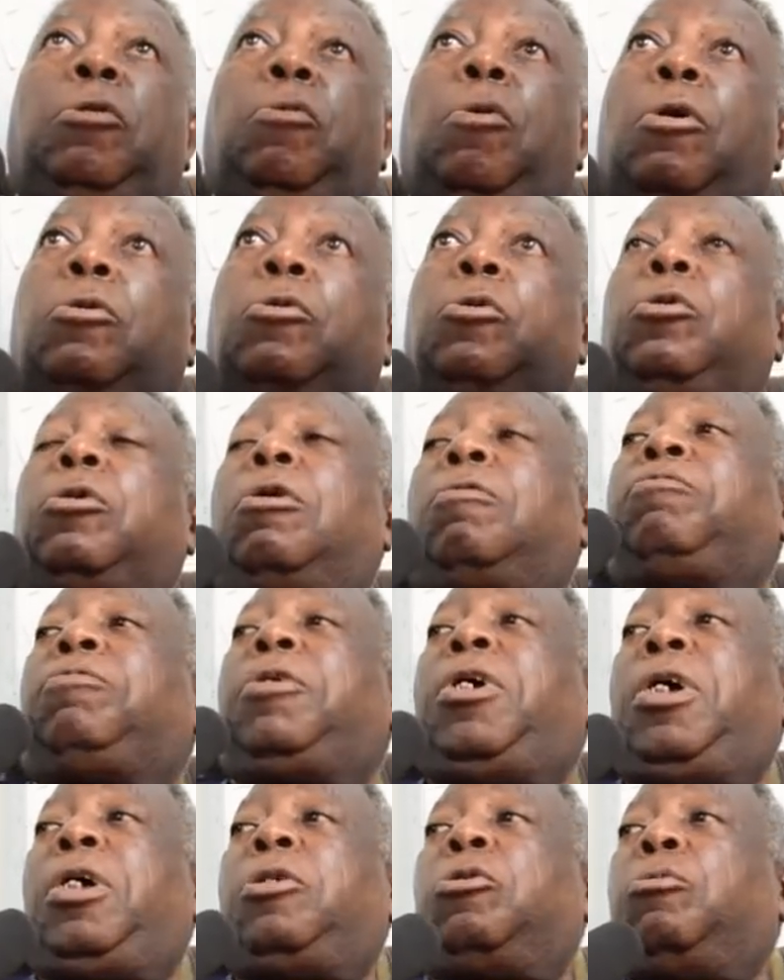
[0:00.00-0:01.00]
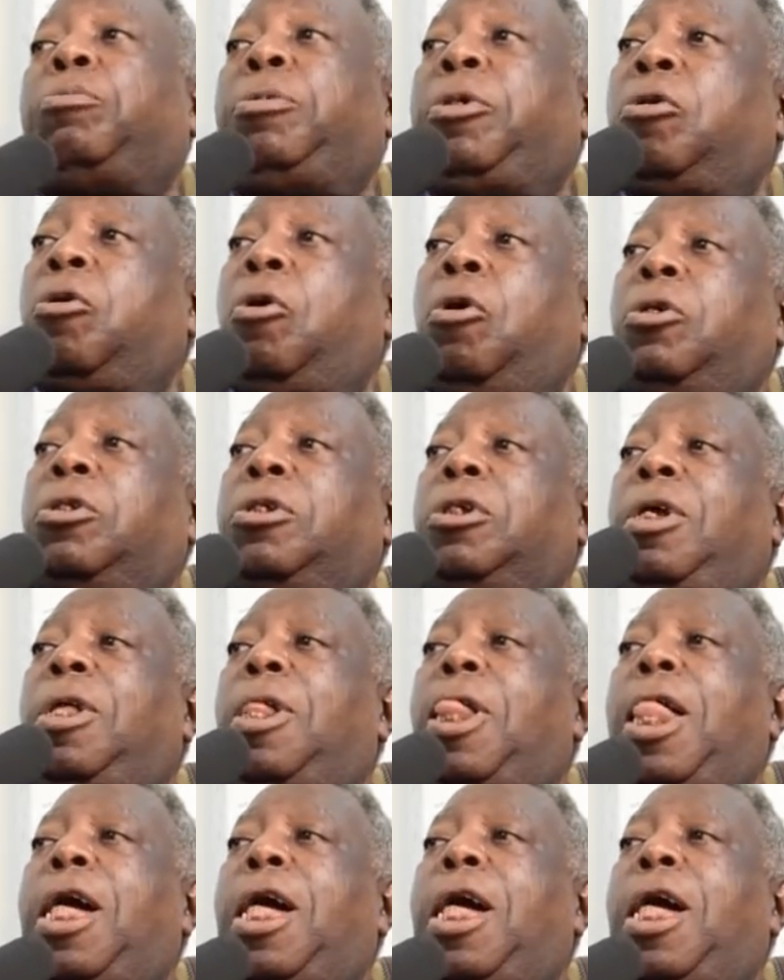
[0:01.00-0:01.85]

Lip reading: the workload of Supreme Court.